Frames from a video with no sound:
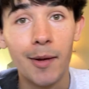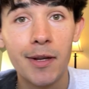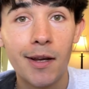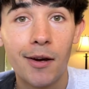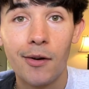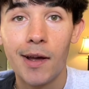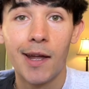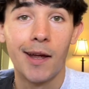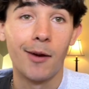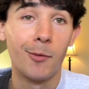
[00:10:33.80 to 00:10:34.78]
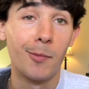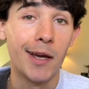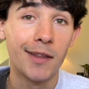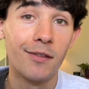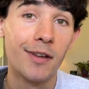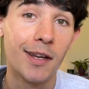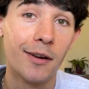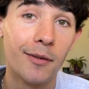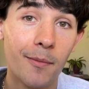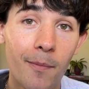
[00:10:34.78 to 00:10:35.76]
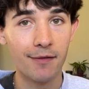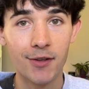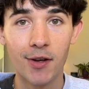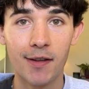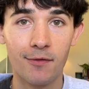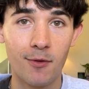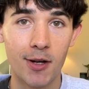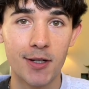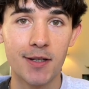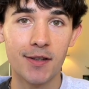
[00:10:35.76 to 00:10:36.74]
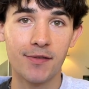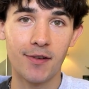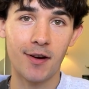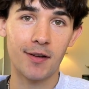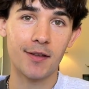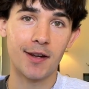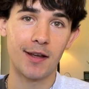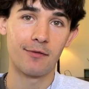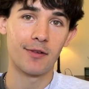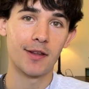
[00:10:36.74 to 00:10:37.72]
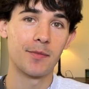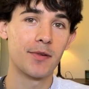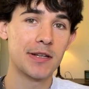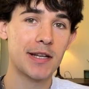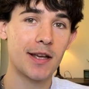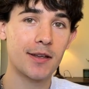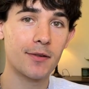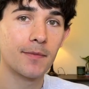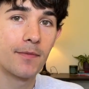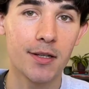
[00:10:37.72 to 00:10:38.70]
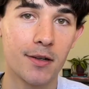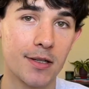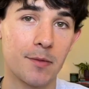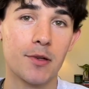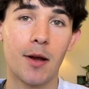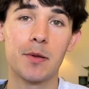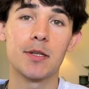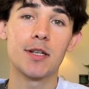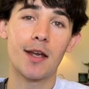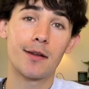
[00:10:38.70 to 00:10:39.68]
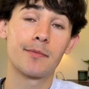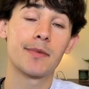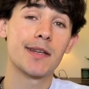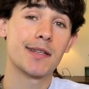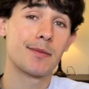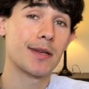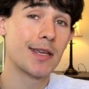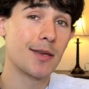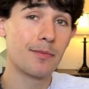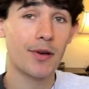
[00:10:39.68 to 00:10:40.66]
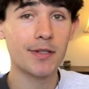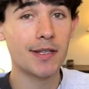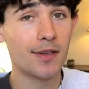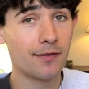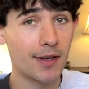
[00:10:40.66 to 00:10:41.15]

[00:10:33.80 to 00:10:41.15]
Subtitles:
let me know and I will make the video. And if you guys have watched this far, then I really appreciate you. Make sure to subscribe to the channel because I'm going to keep posting these